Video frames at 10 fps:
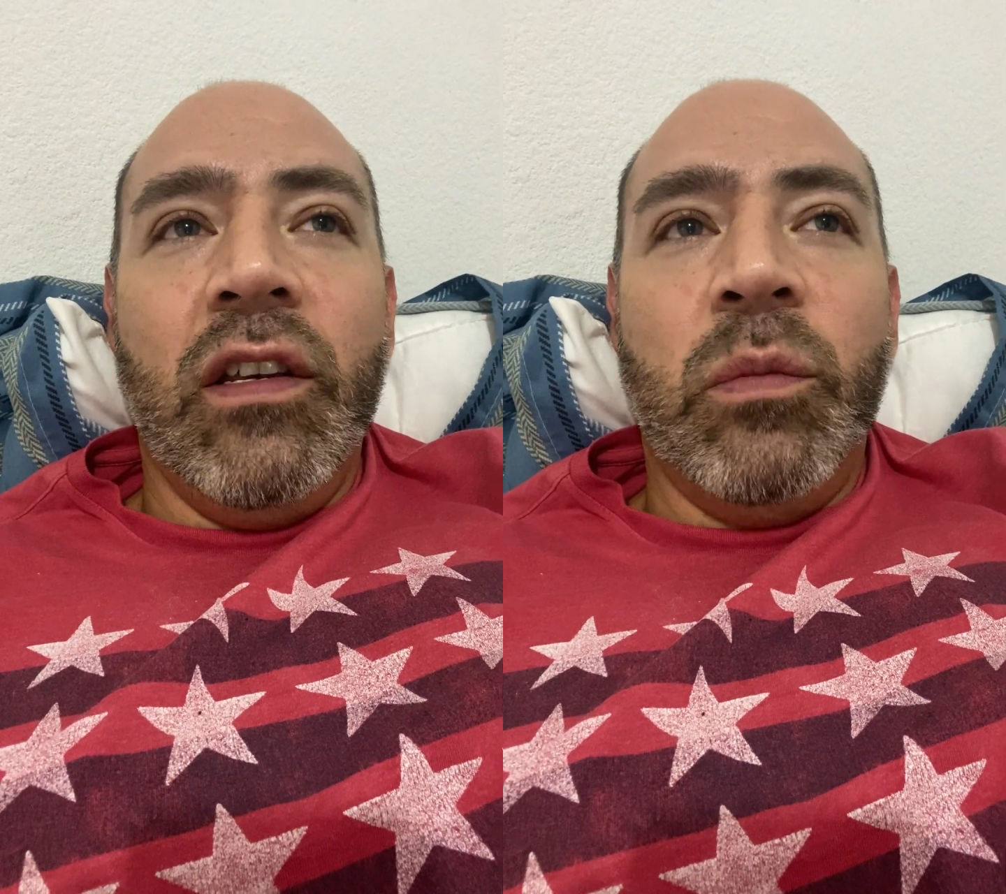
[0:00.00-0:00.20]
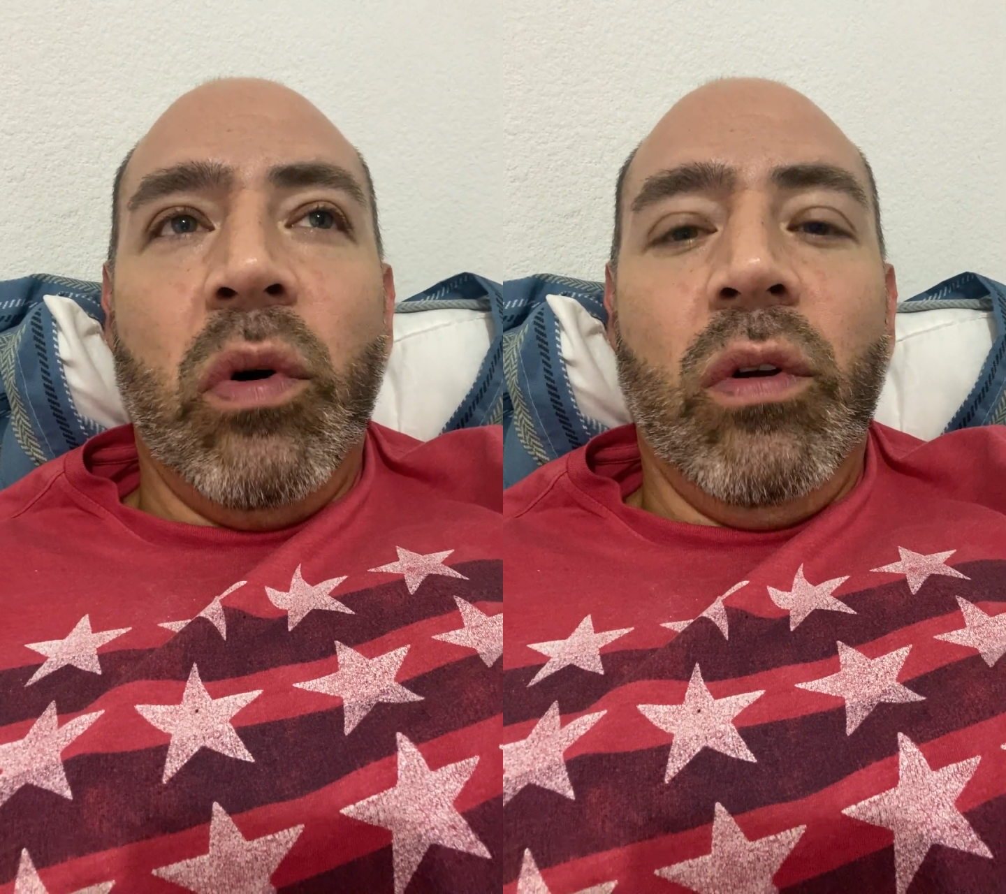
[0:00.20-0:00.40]

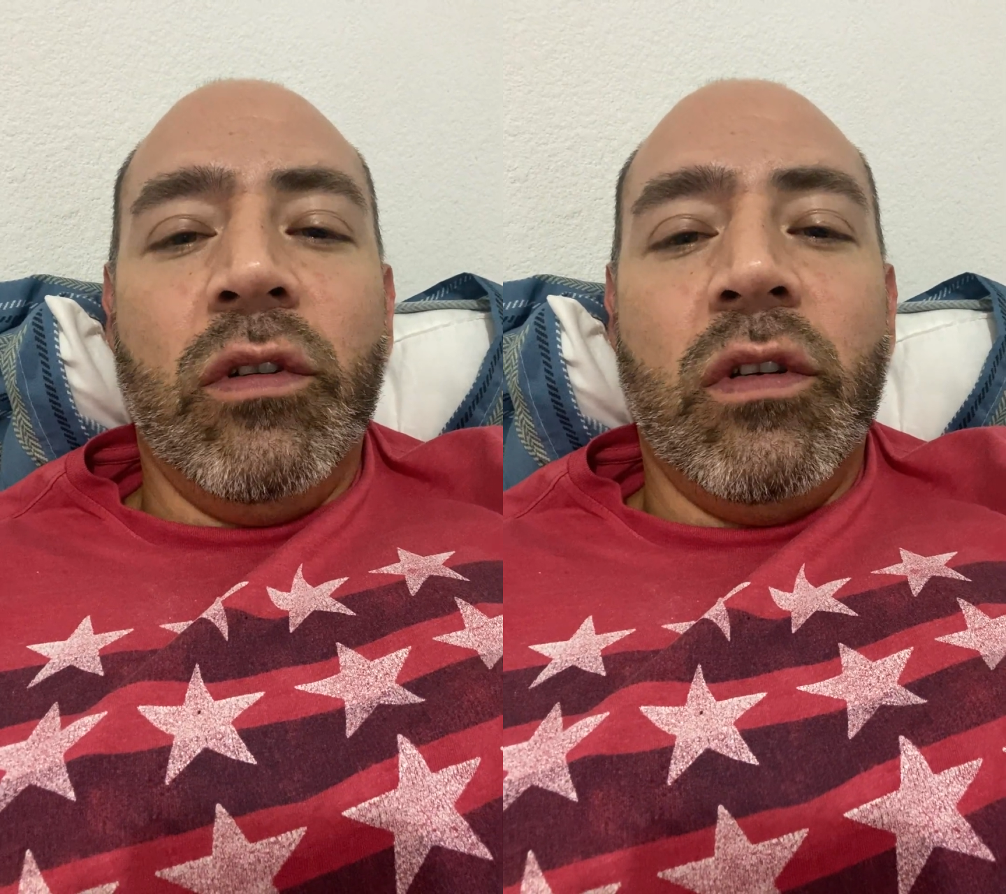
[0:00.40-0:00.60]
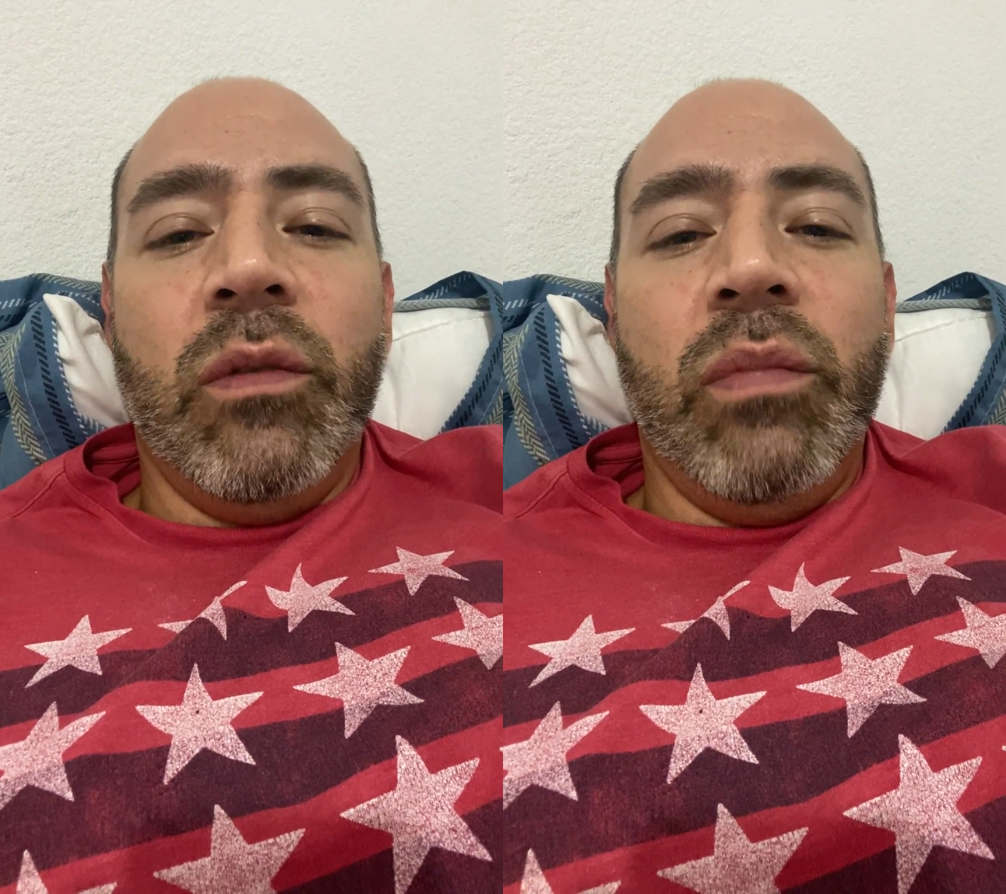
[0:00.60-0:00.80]
poles
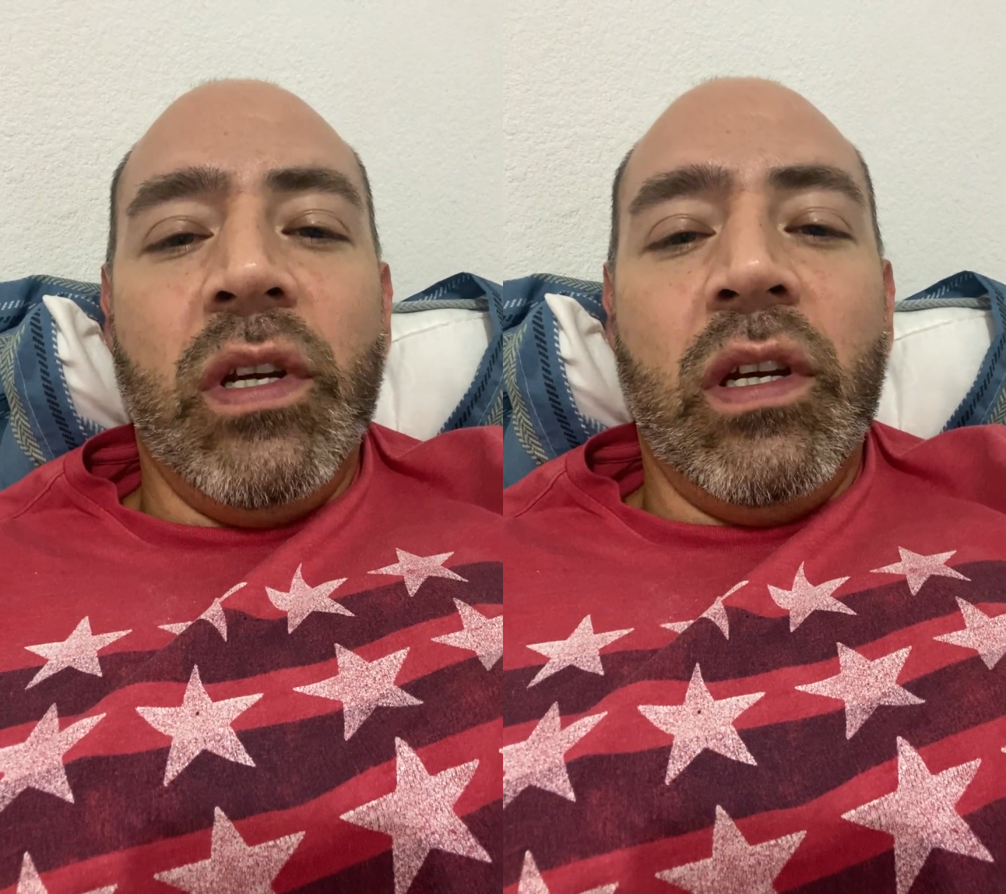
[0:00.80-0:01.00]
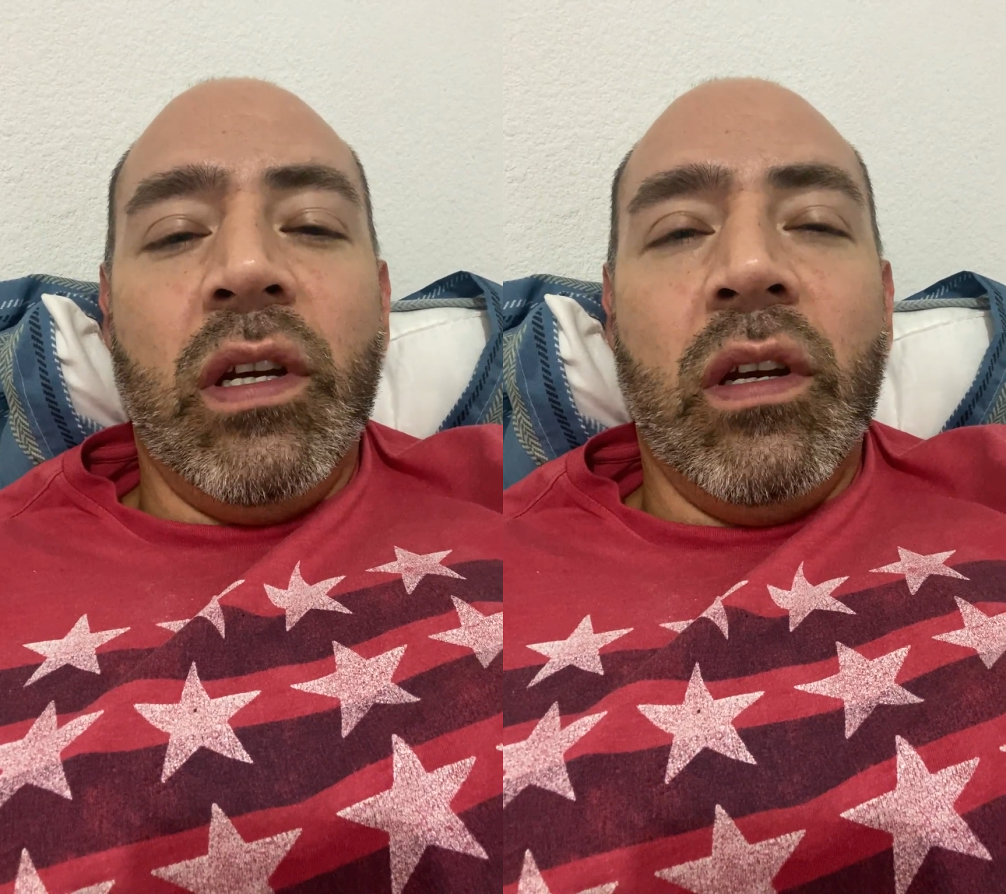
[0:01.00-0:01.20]
should
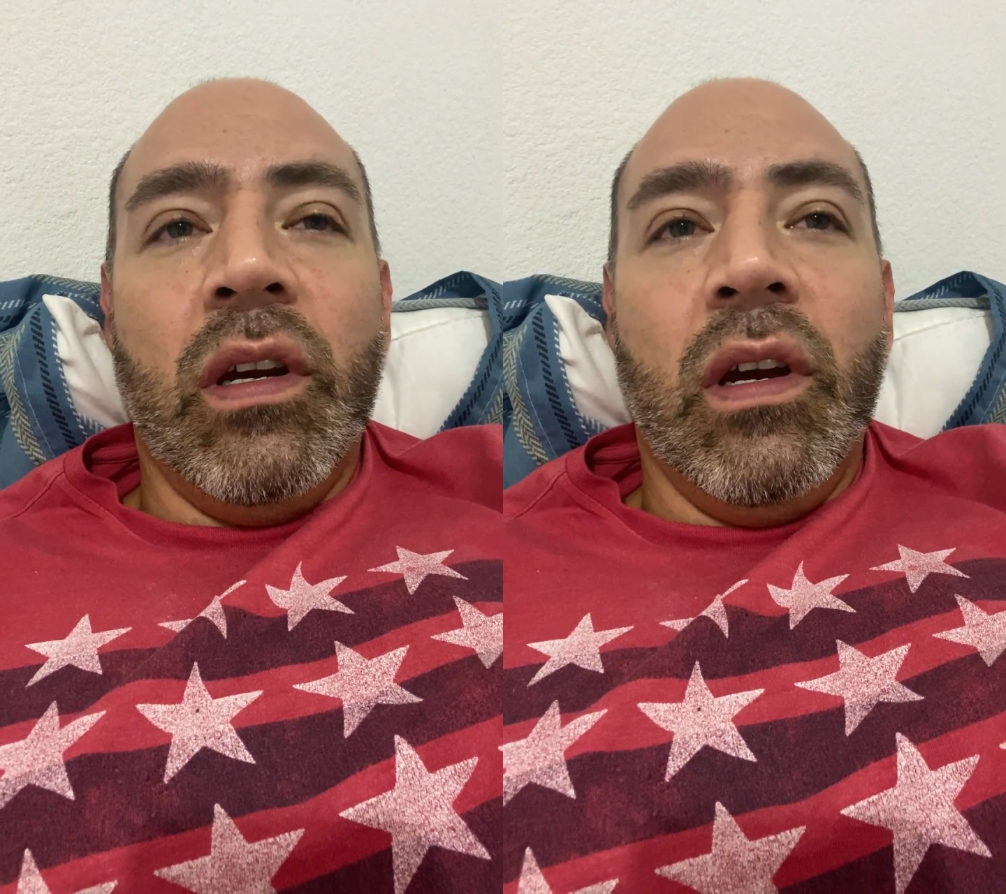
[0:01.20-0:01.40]
be